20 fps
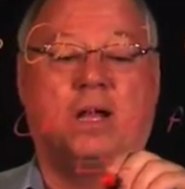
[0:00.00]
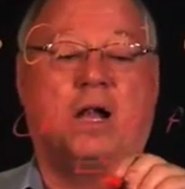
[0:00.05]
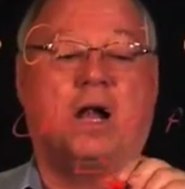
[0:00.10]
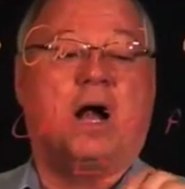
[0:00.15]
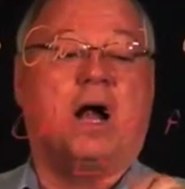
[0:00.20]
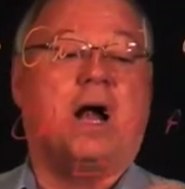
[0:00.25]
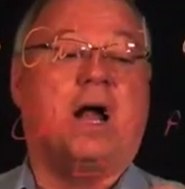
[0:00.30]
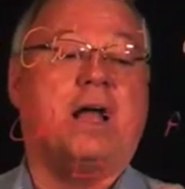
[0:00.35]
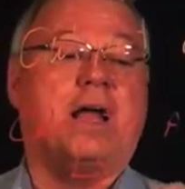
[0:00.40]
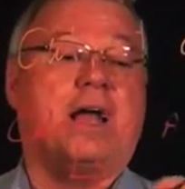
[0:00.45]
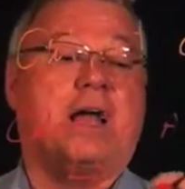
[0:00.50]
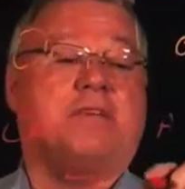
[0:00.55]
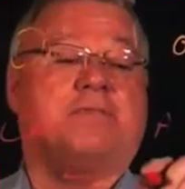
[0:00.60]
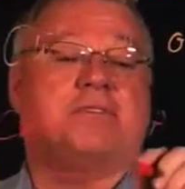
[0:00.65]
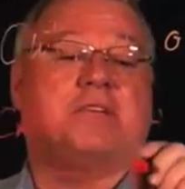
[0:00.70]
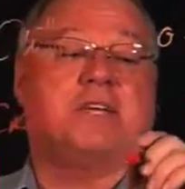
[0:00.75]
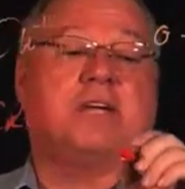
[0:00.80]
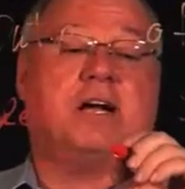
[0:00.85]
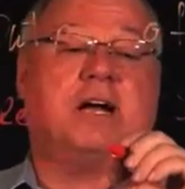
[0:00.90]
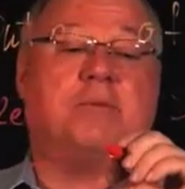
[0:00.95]
I have
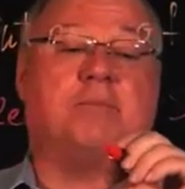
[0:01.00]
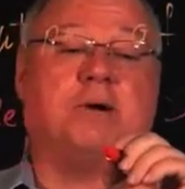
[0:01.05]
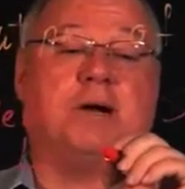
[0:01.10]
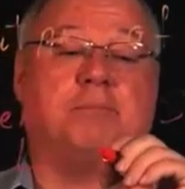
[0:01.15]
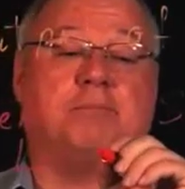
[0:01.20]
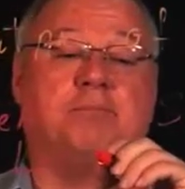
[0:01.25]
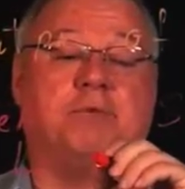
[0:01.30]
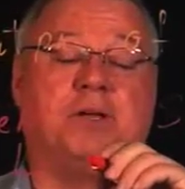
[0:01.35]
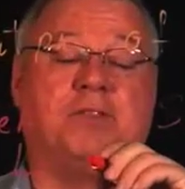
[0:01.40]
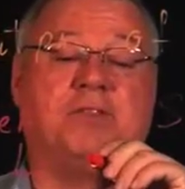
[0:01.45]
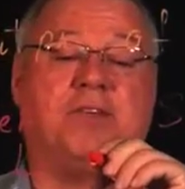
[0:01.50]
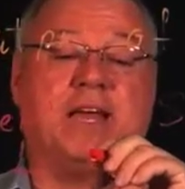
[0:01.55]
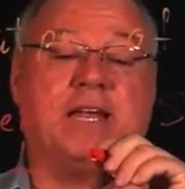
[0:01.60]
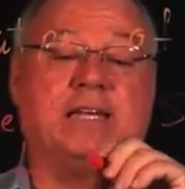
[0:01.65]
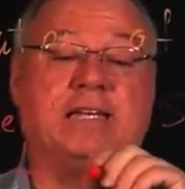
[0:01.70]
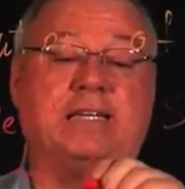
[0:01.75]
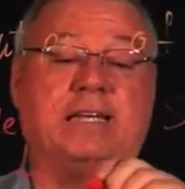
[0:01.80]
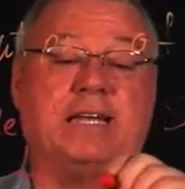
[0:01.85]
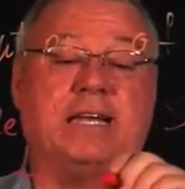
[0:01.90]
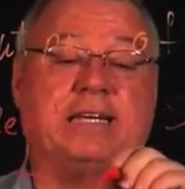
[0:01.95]
to come up with a
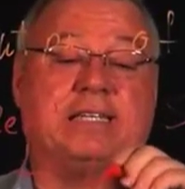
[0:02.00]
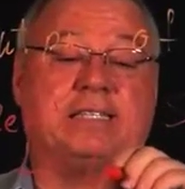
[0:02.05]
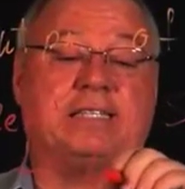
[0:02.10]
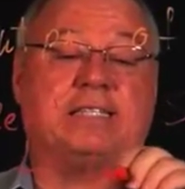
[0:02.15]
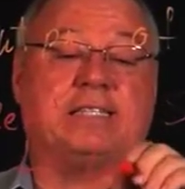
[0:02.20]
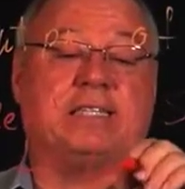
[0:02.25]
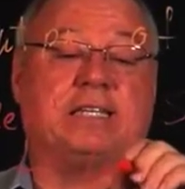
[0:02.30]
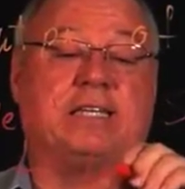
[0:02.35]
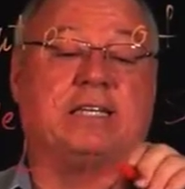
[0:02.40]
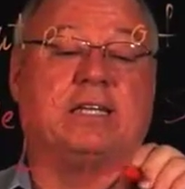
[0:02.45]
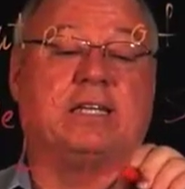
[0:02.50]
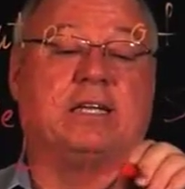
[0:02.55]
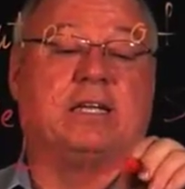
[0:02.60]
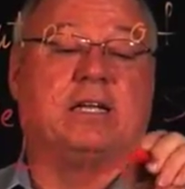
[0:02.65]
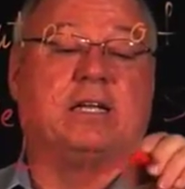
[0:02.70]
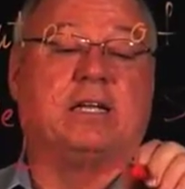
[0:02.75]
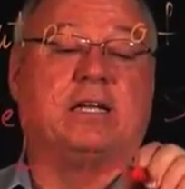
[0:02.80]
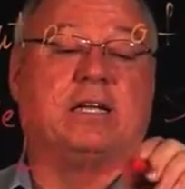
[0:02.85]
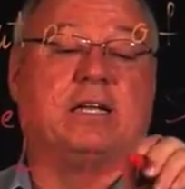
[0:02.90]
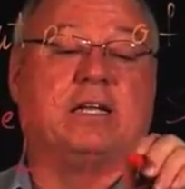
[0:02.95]
list,
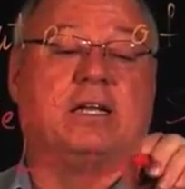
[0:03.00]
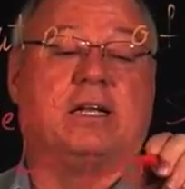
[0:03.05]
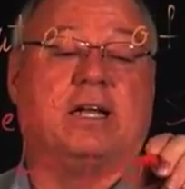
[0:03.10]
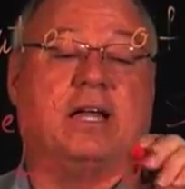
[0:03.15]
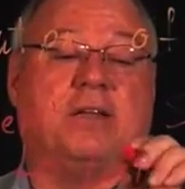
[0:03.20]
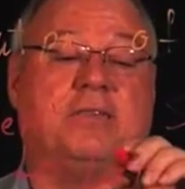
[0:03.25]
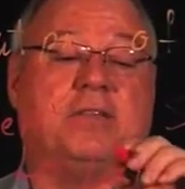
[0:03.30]
and